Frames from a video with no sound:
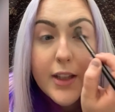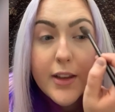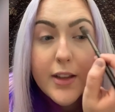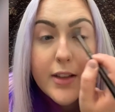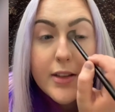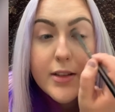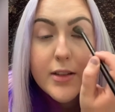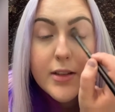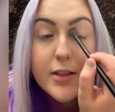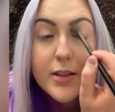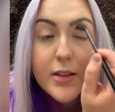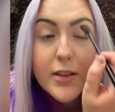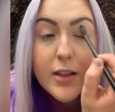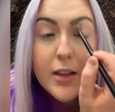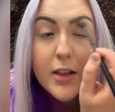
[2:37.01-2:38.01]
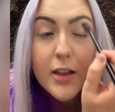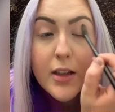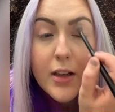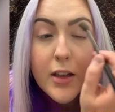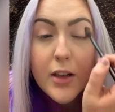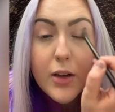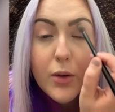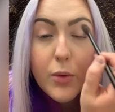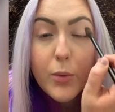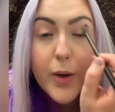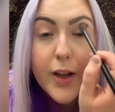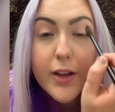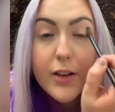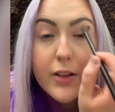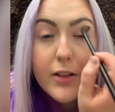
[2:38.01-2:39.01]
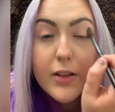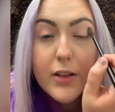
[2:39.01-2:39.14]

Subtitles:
this well.